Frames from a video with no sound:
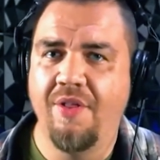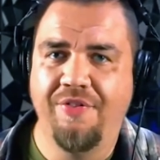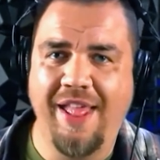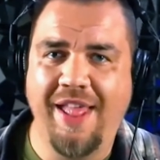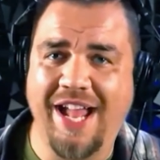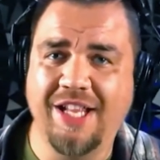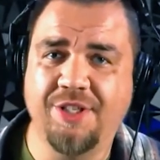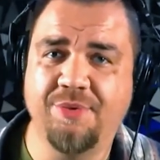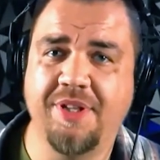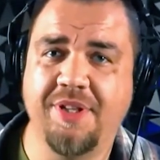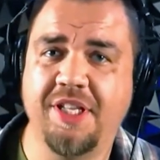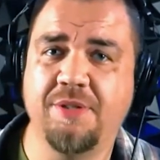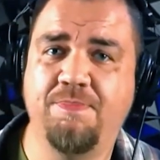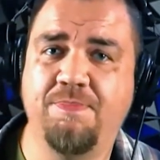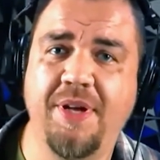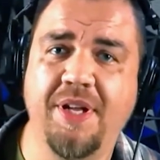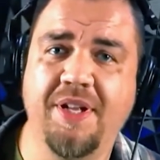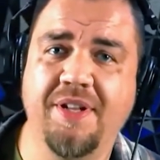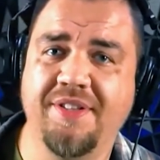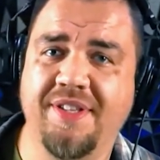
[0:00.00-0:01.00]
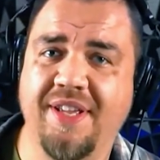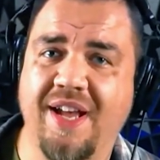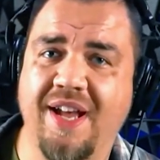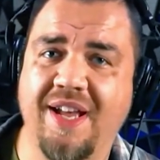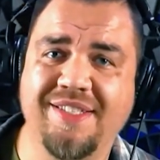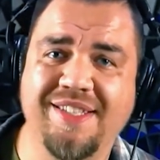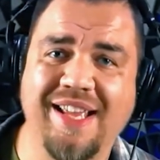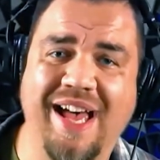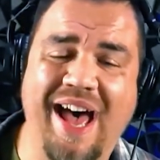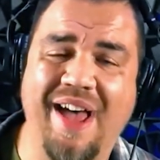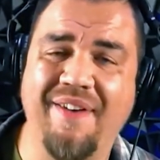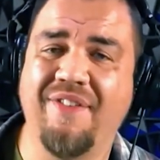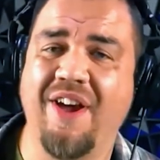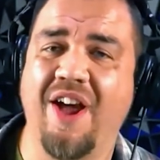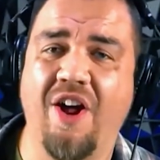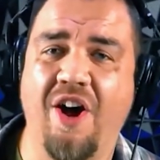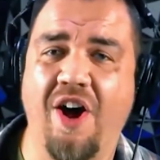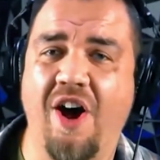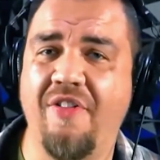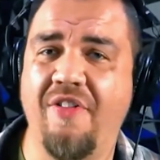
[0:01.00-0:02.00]
That's what this bill does. I've
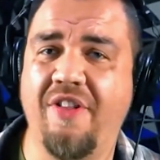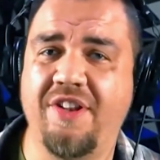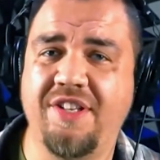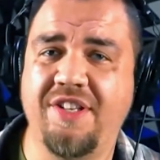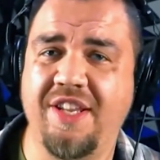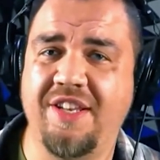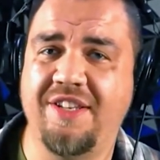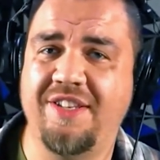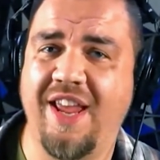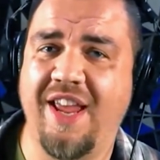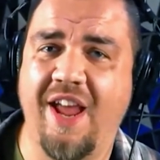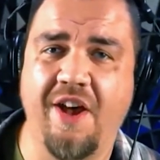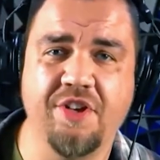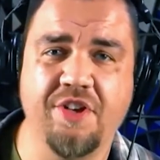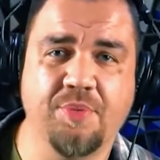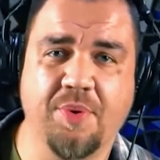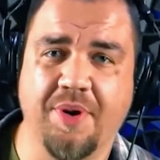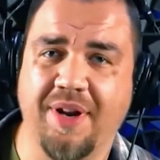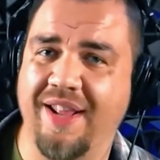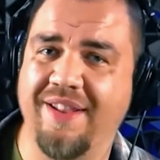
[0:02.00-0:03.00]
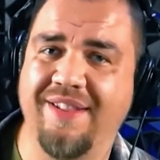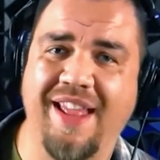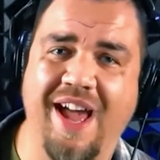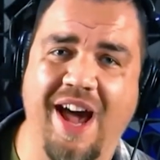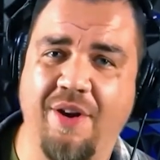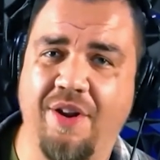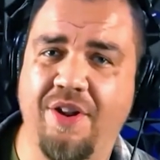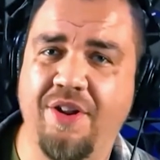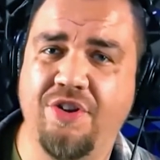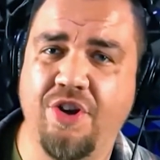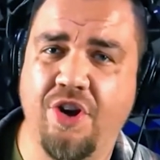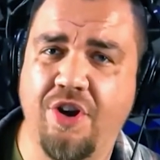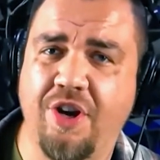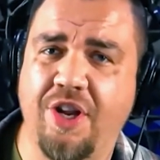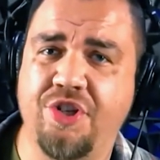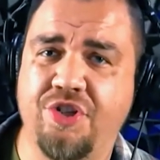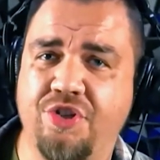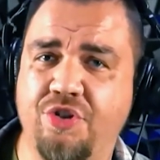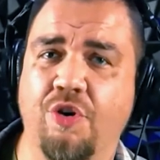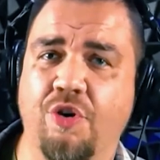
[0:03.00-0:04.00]
got all the details. We're going to get down and
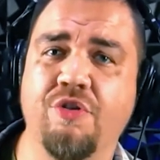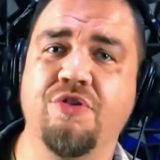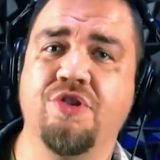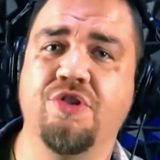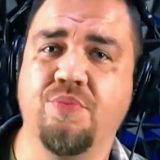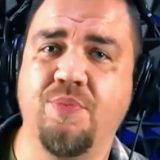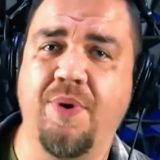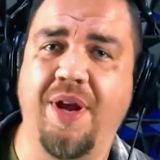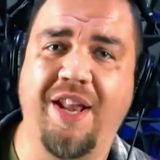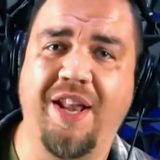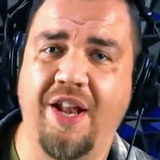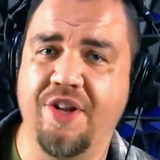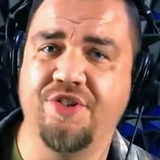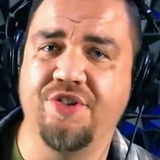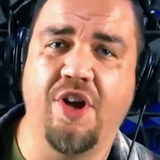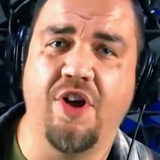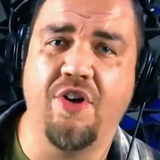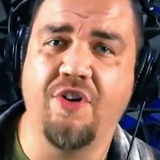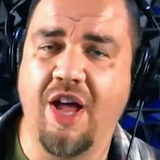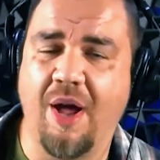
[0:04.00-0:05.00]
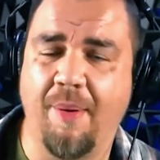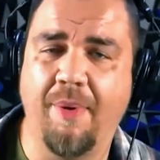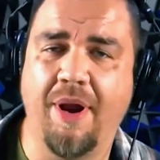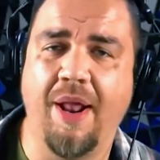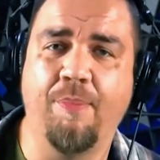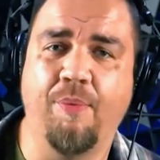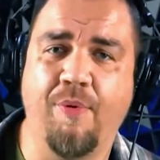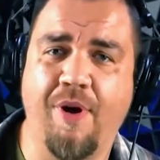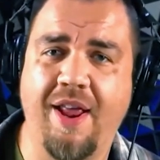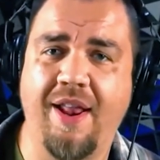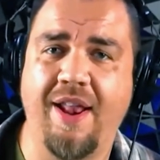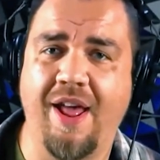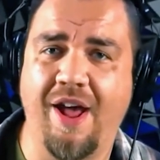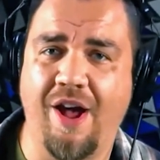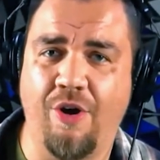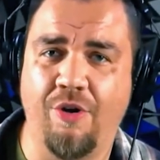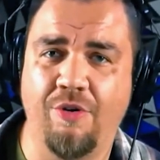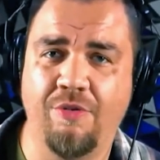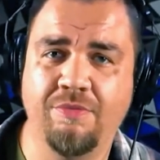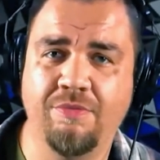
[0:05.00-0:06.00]
dirty, short and sweet, and it's all coming up right
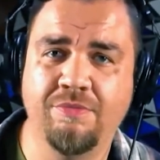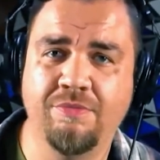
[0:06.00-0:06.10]
now.